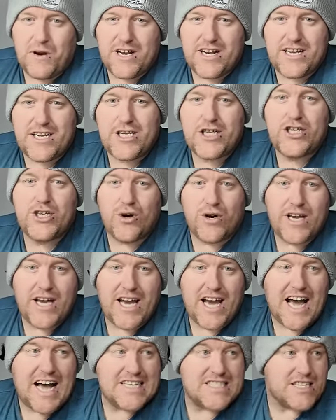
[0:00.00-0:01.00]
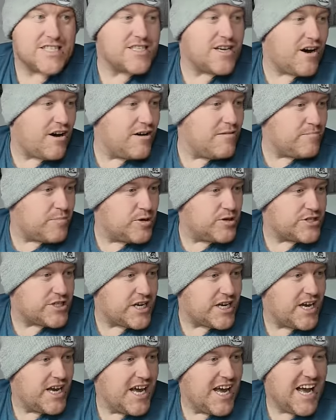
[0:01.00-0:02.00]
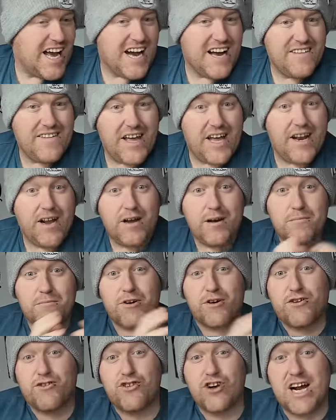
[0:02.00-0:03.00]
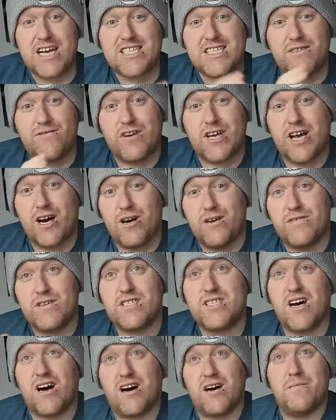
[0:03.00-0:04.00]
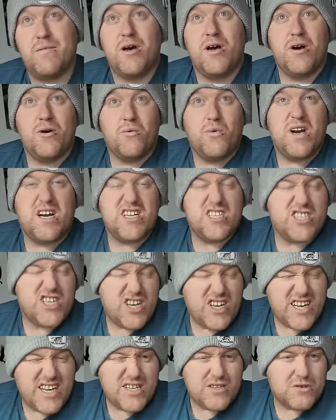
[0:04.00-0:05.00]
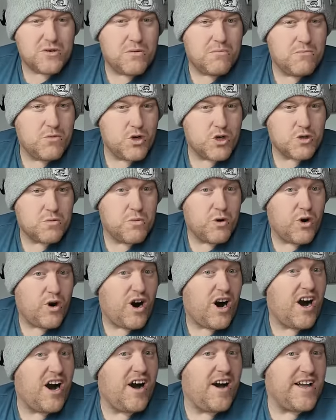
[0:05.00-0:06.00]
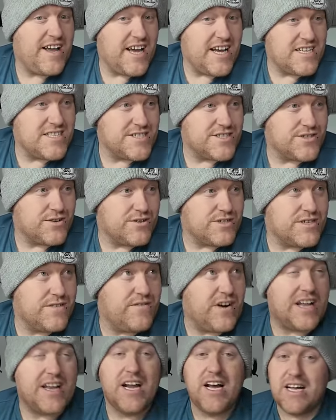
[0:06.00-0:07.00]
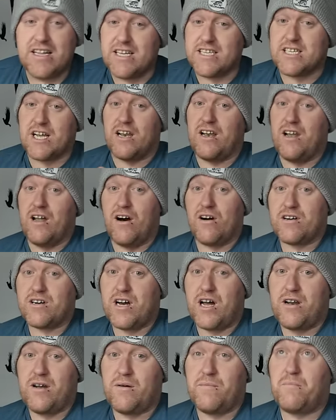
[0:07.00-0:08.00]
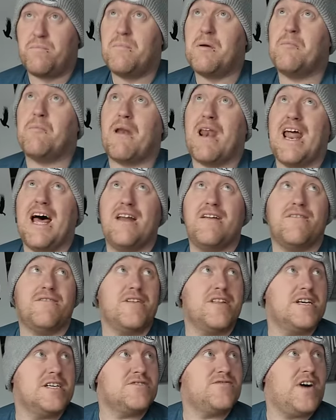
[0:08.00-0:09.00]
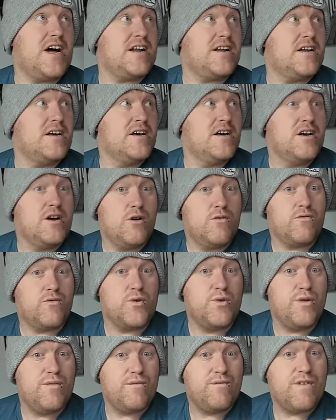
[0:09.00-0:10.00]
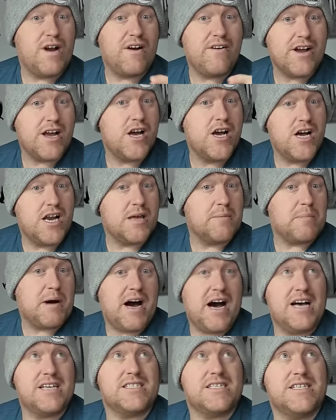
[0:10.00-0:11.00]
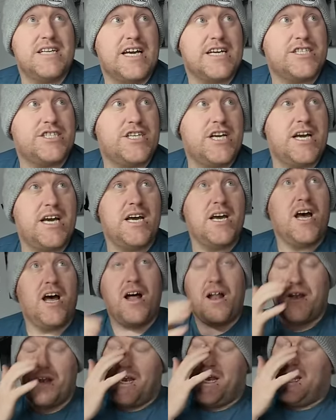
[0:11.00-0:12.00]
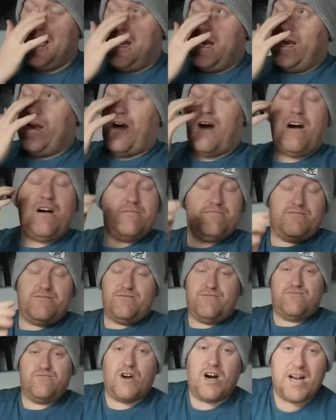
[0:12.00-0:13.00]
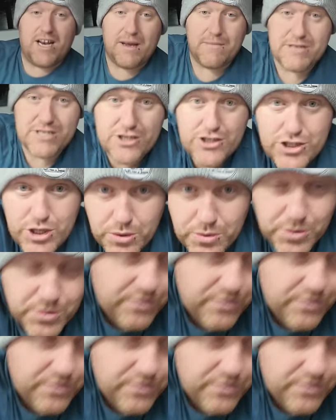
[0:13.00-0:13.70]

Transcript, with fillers: we'd enjoy it as a tight budget. And then progressively over time, we can turn it into a much more high end sort of van. There's a lot going to be planned for this van through the very early parts of next year. Uh, right, let me just show